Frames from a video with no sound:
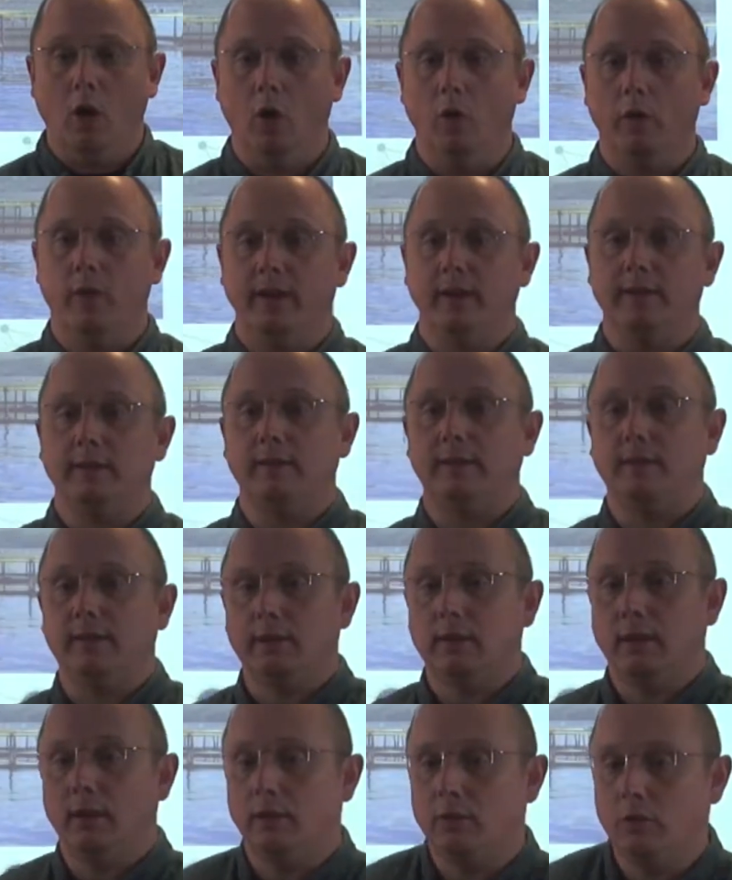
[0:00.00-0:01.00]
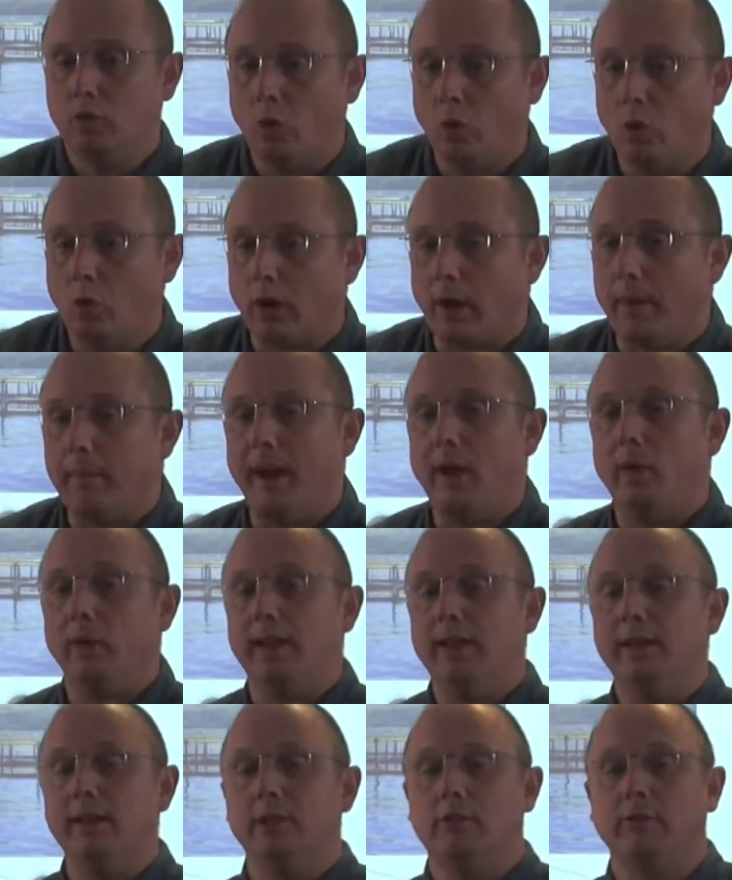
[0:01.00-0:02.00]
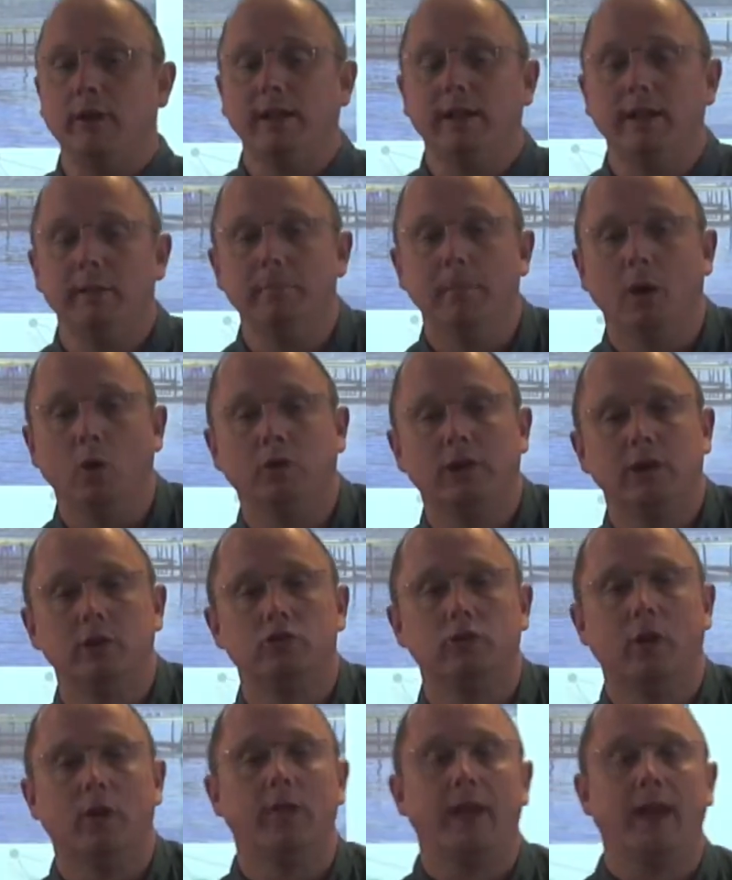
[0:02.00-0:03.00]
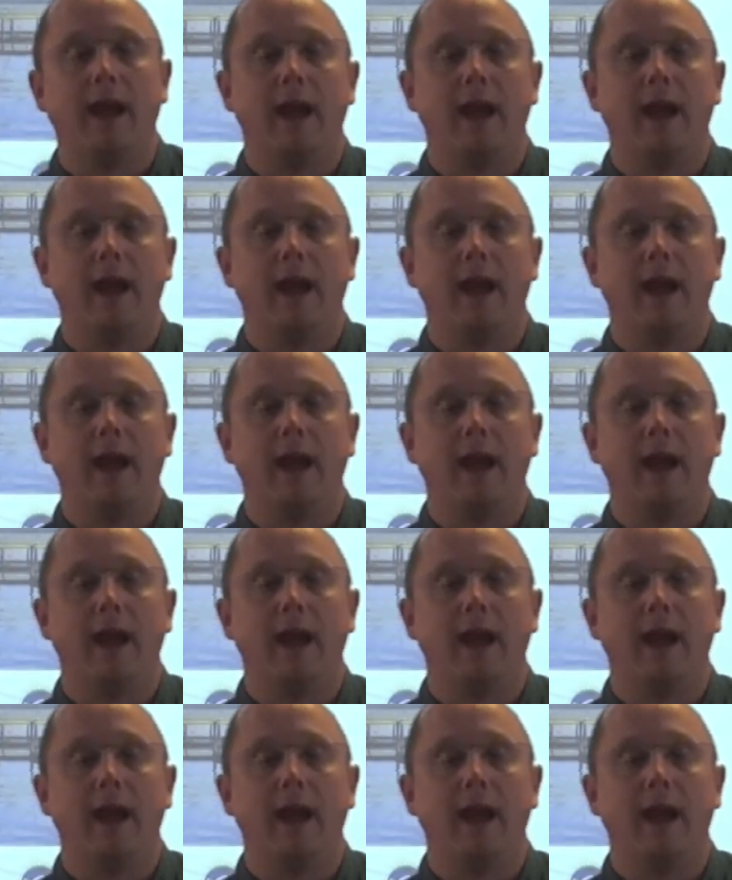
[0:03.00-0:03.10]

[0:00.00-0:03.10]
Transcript: of this talk about integrated multi-trophic